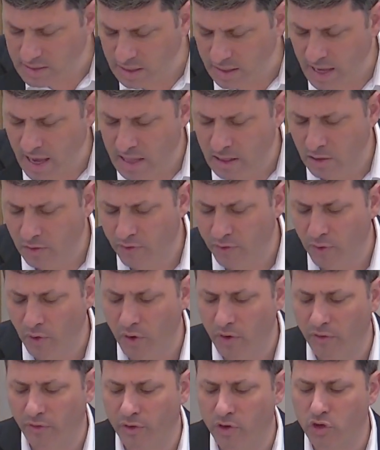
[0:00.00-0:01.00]
the candle
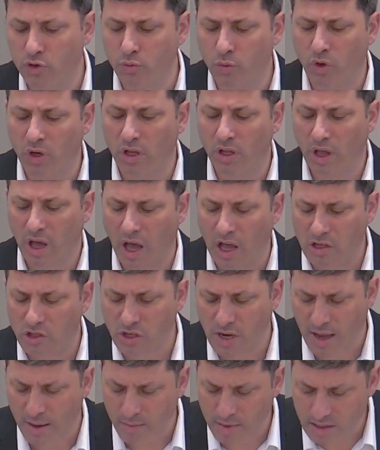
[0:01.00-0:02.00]
for, for Shmuel on
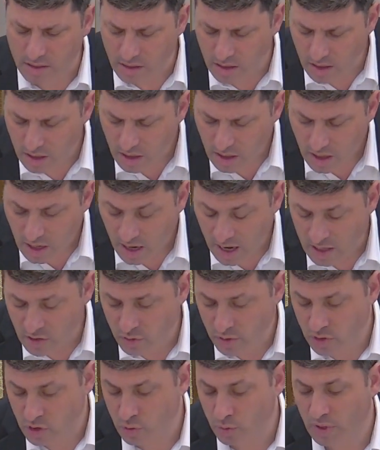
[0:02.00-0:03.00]
Shabbos.
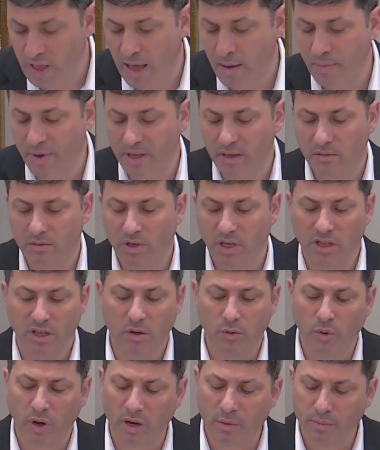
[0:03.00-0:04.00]
Adrina Shmuel Abaye, he
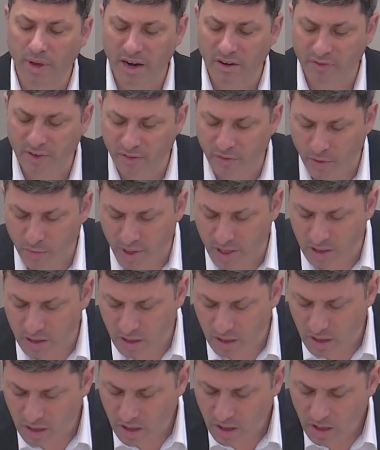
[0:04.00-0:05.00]
didn't want to benefit from it.
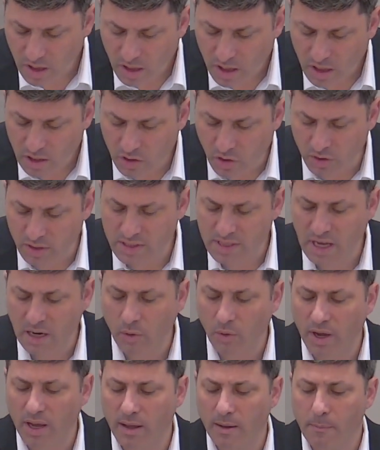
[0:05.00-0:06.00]
He turned his head
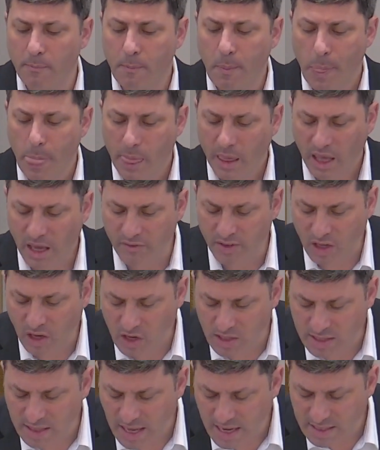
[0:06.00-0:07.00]
away. Given the
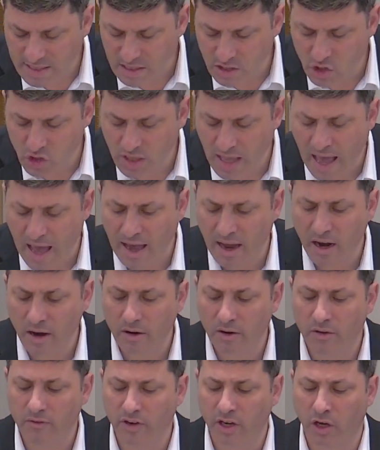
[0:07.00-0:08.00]
Chazadaisi
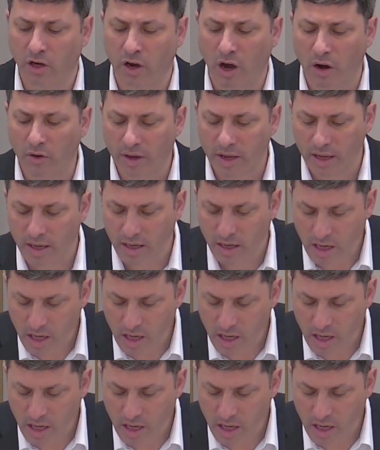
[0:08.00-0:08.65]
Shtar, Vikakari.